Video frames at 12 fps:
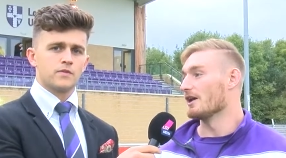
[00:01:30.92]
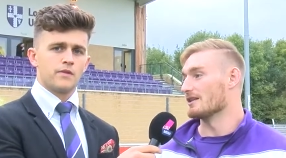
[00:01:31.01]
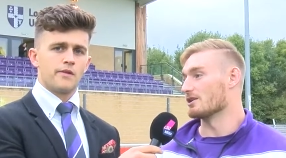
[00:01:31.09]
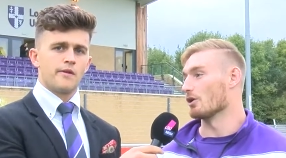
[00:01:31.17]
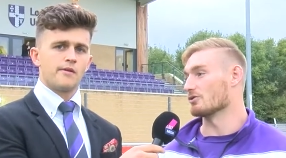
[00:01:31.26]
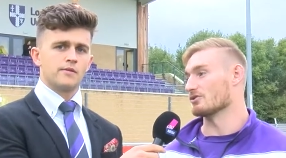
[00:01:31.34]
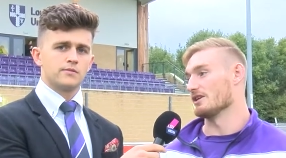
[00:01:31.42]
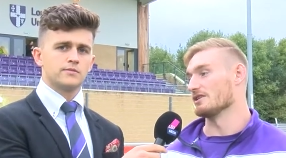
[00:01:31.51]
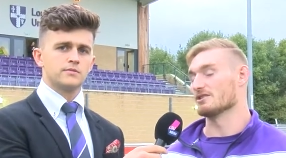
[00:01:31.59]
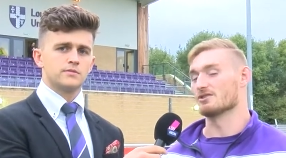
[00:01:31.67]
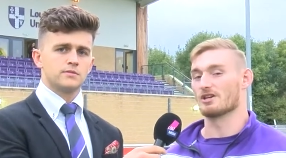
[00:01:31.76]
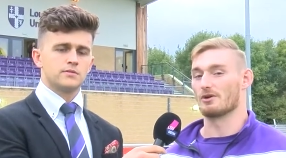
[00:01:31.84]
Speaker 1: it's a long
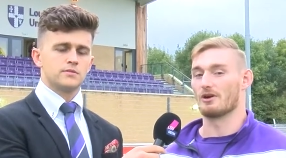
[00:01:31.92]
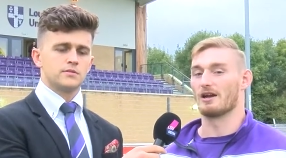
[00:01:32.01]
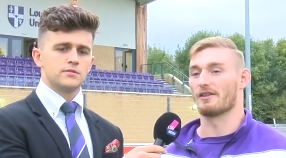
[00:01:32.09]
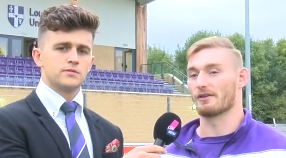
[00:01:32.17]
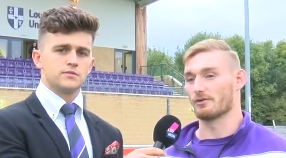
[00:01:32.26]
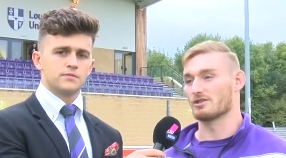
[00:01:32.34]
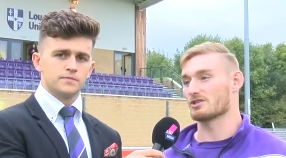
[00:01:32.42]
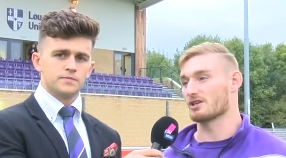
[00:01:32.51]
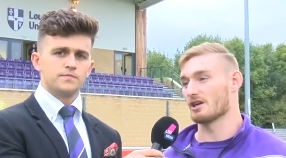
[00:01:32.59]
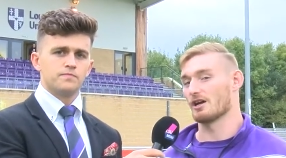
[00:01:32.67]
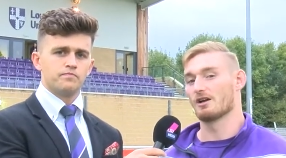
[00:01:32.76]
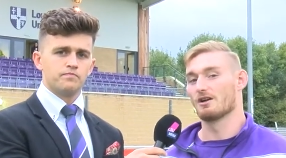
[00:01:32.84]
season, so really, I think we're just
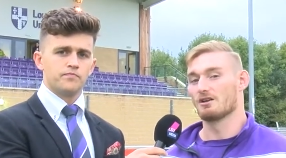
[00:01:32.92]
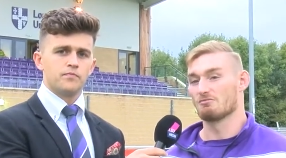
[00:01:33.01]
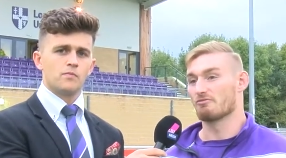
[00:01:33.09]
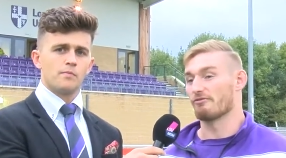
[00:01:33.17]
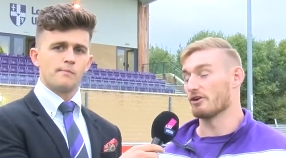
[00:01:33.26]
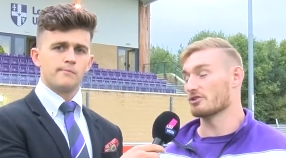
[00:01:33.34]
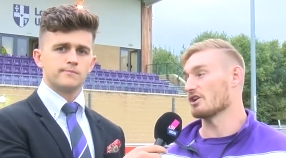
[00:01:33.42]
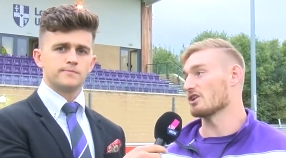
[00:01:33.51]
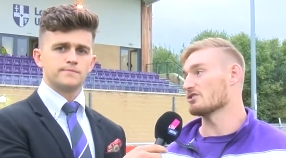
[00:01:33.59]
going to focus on